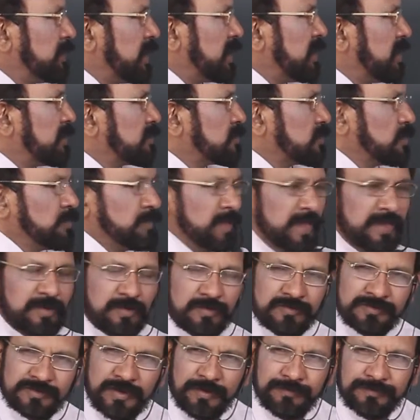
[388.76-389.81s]
belong to
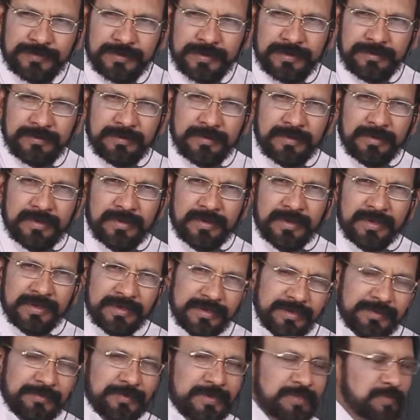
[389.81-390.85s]
Microsoft,
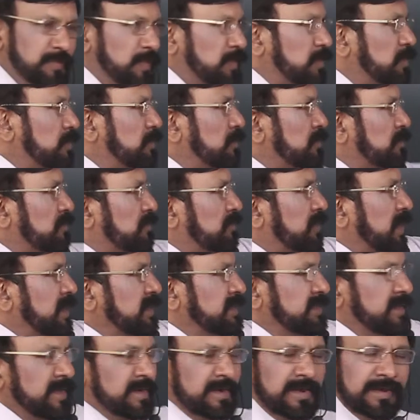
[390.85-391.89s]
even though
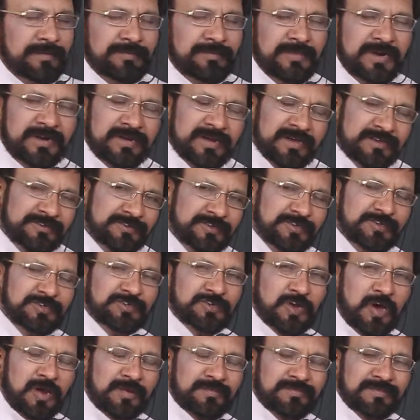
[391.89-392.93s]
why they named it as C
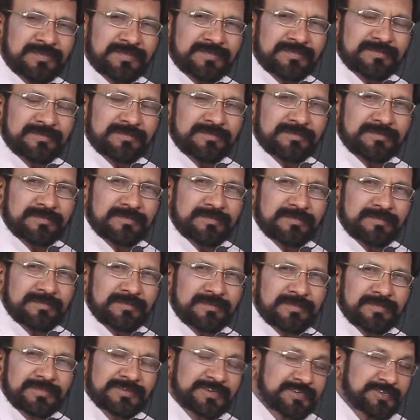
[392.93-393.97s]
Sharp.
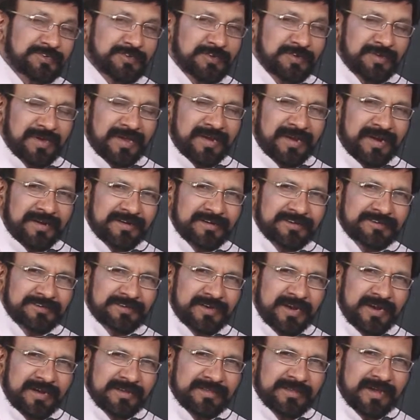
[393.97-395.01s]
Just you can
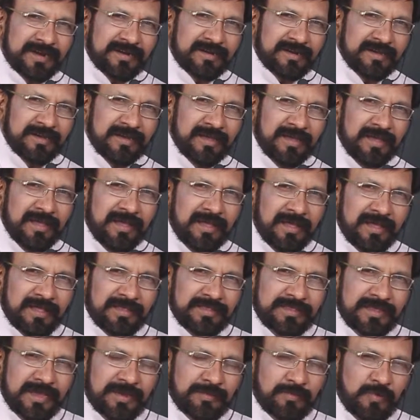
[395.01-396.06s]
understand that
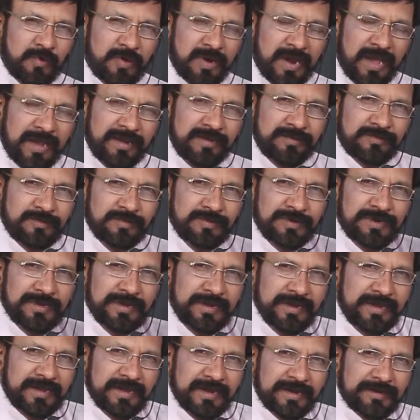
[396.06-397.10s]
they would like to
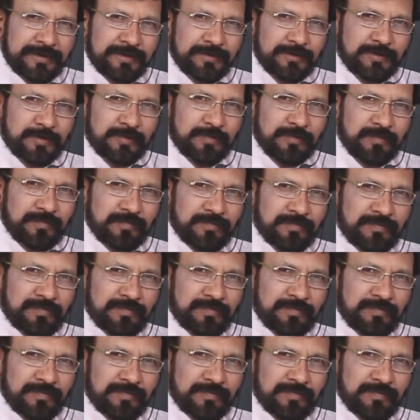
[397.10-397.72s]
indicate you